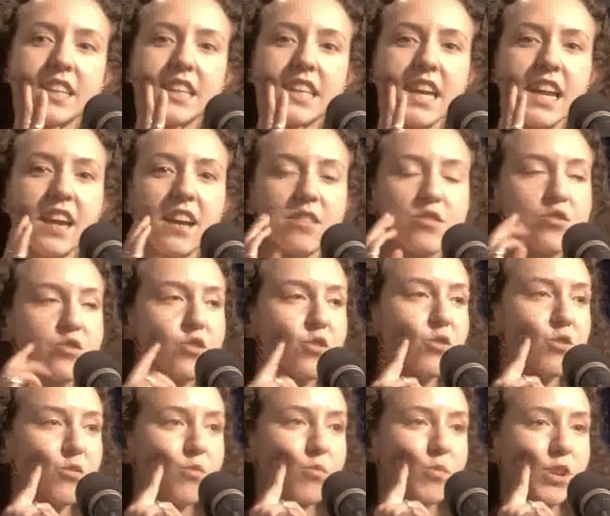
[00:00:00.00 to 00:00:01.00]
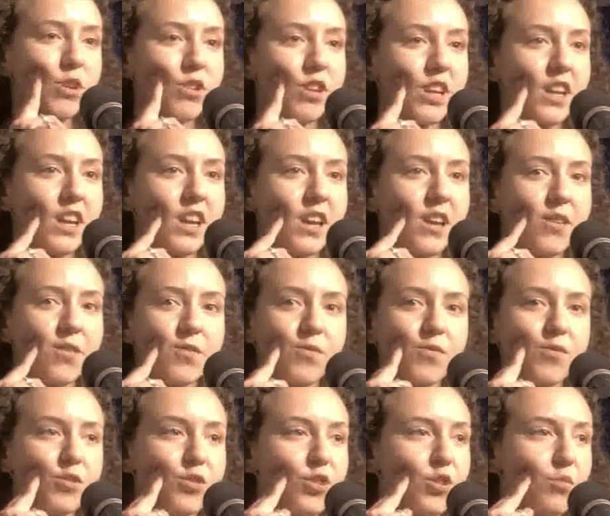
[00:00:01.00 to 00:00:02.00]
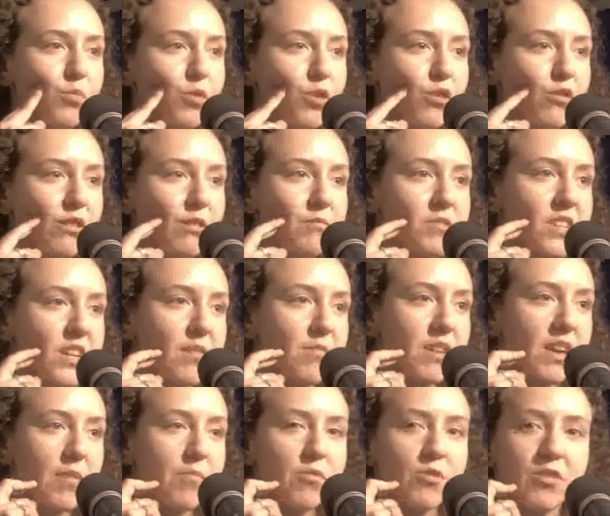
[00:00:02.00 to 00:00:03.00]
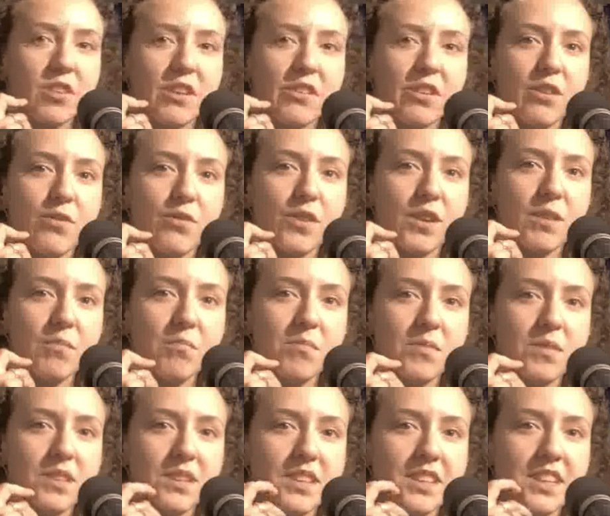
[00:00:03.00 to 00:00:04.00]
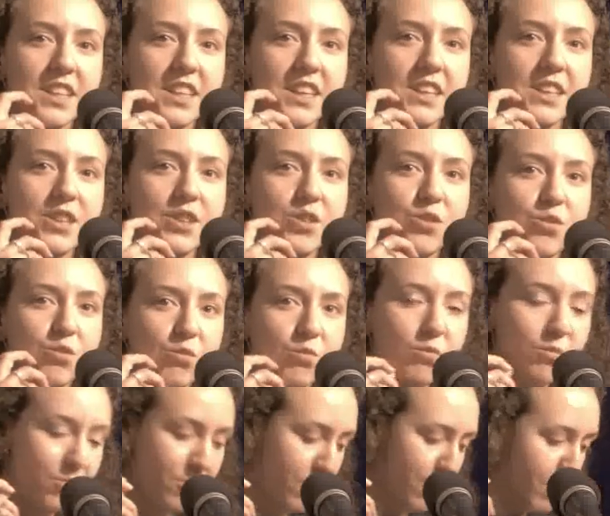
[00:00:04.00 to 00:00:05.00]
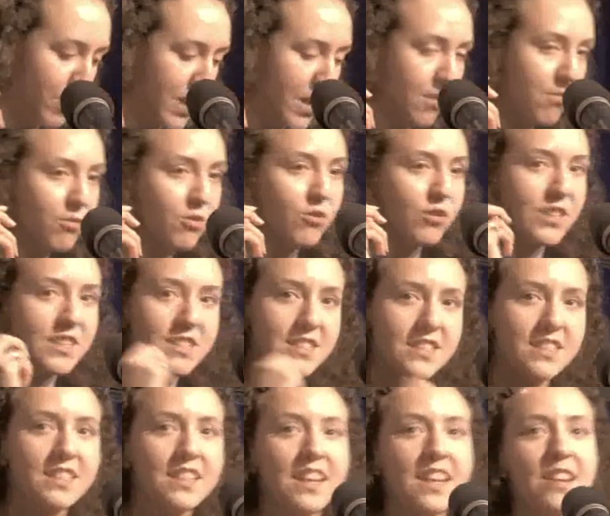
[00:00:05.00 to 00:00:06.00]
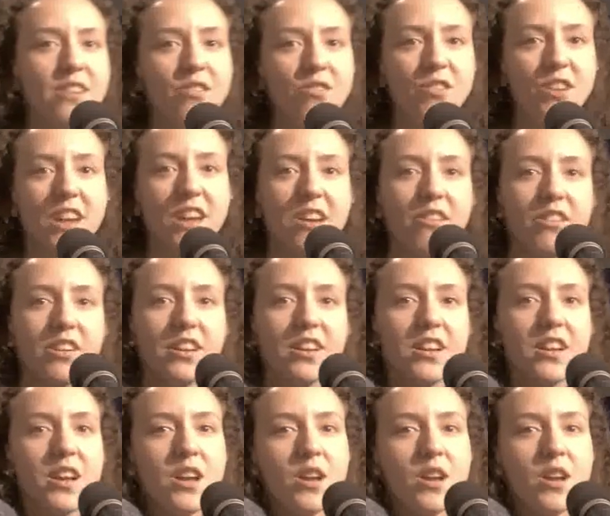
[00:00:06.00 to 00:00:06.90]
yeah, soon we're gonna have new programs coming up on Arrow FM, and you be able to listen that on our